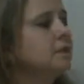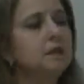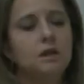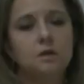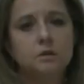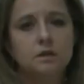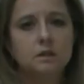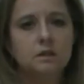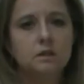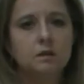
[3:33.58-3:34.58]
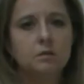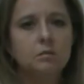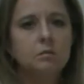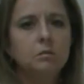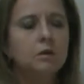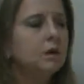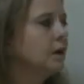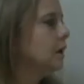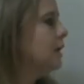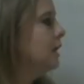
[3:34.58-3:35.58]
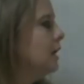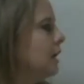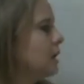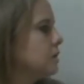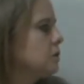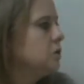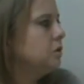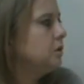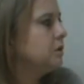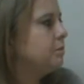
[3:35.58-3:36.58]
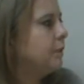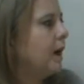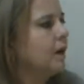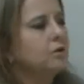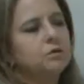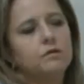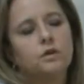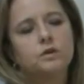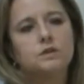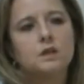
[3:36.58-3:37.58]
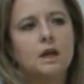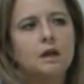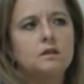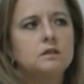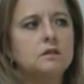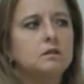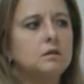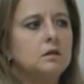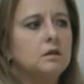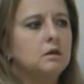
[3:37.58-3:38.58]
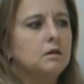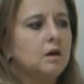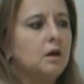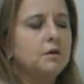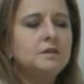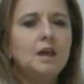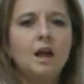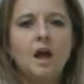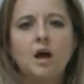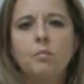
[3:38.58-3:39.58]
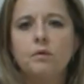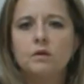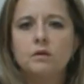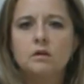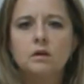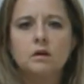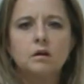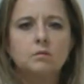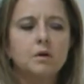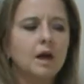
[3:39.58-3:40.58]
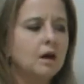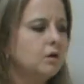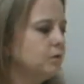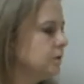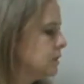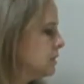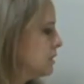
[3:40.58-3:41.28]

an ecosystem get good biodiversity? How does that happen? How does